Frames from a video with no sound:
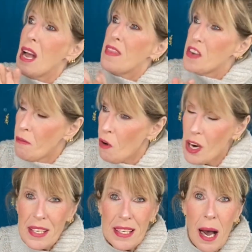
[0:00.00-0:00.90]

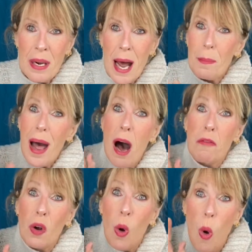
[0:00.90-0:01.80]
Divorce is coming up.
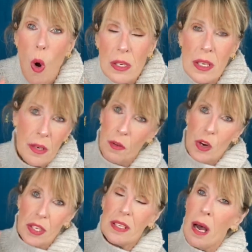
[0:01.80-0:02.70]
Of course a
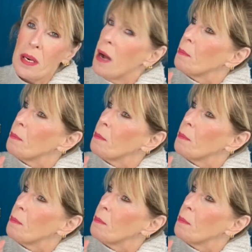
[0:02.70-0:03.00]
divorce is coming up